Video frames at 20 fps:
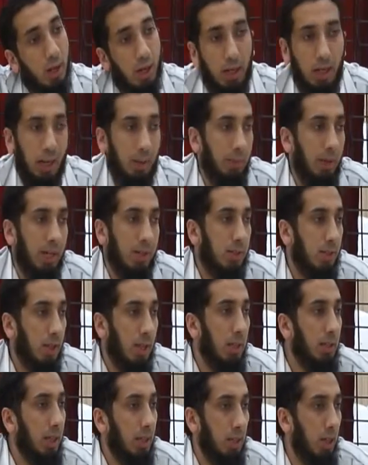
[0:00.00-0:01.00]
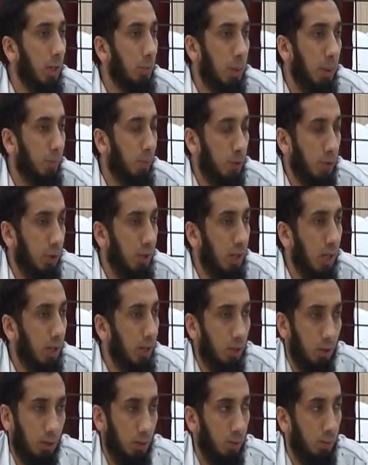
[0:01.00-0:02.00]
And I'm not saying that young people should
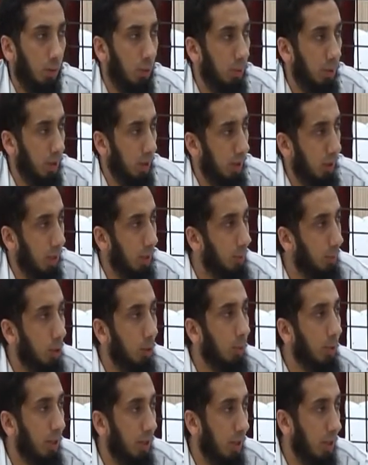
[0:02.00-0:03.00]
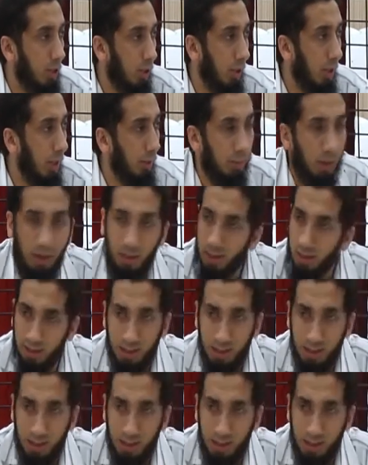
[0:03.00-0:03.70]
get, the moment they hit puberty, they should get married.